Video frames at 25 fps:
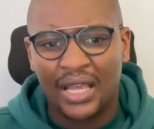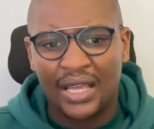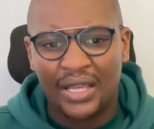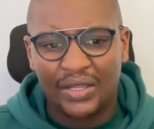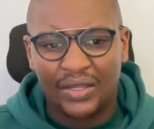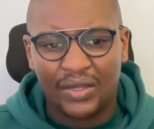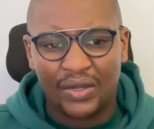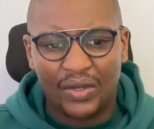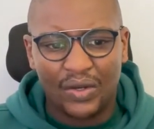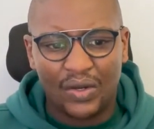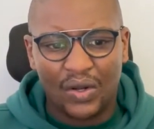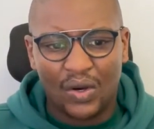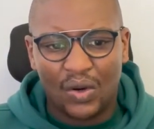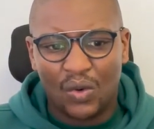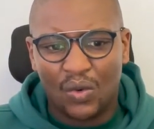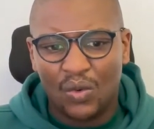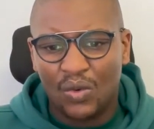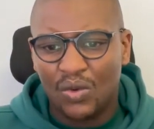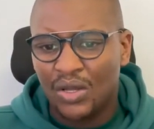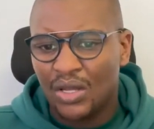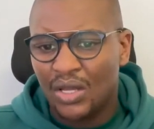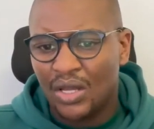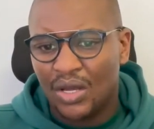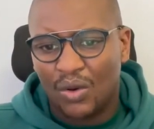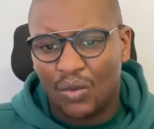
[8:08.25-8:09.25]

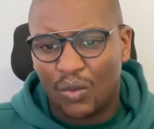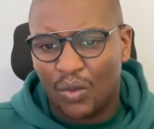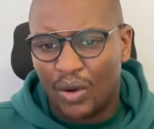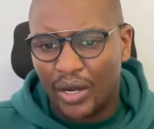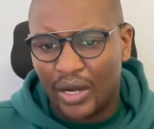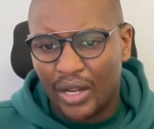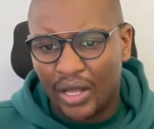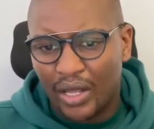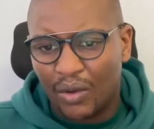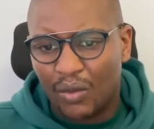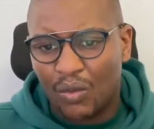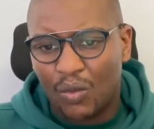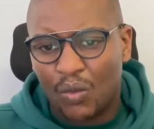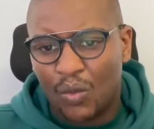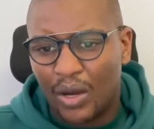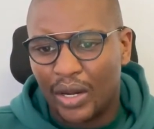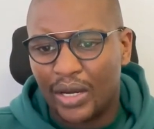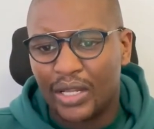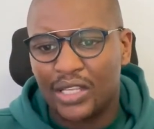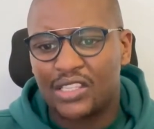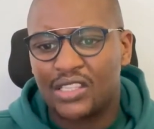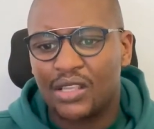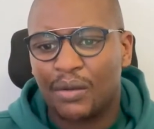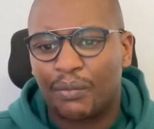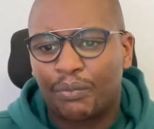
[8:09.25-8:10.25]
What
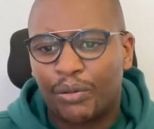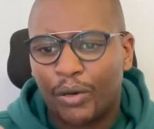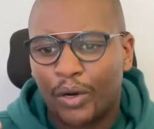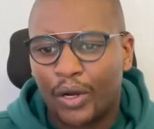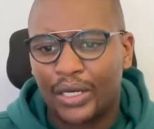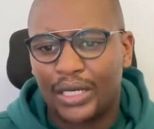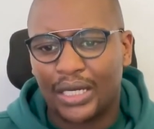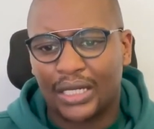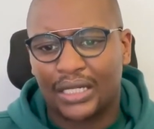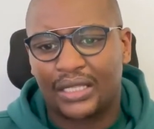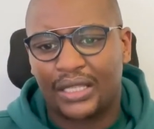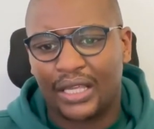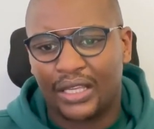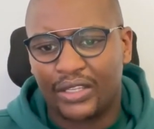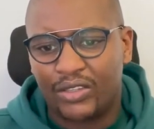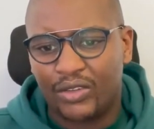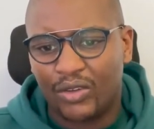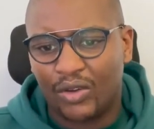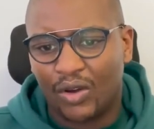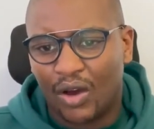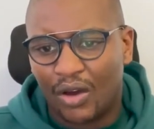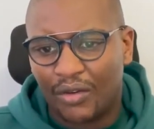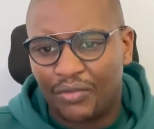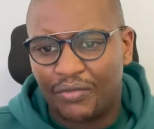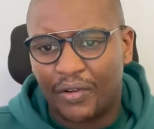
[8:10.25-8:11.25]
is the product that
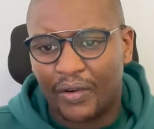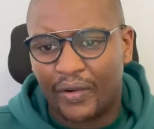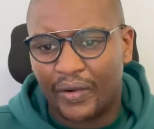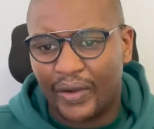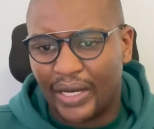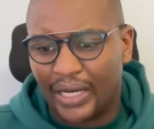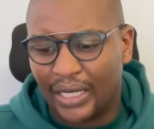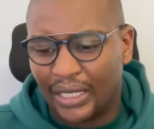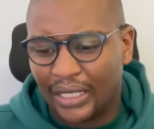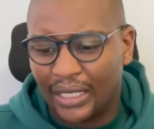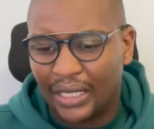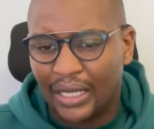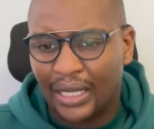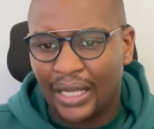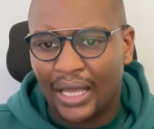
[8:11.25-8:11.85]
you're offering?